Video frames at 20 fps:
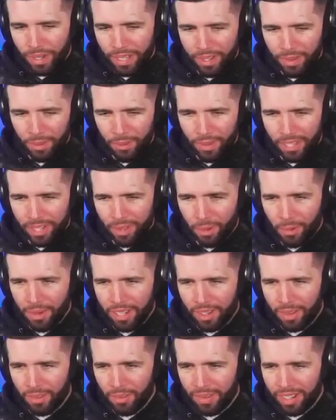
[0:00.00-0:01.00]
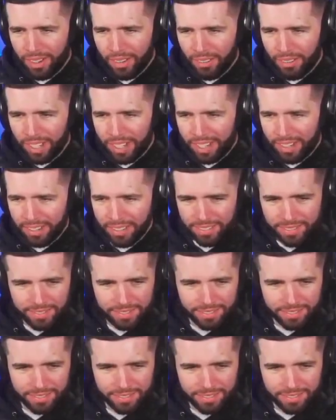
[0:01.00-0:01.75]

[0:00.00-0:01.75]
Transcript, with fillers: Oh well, well, well, well.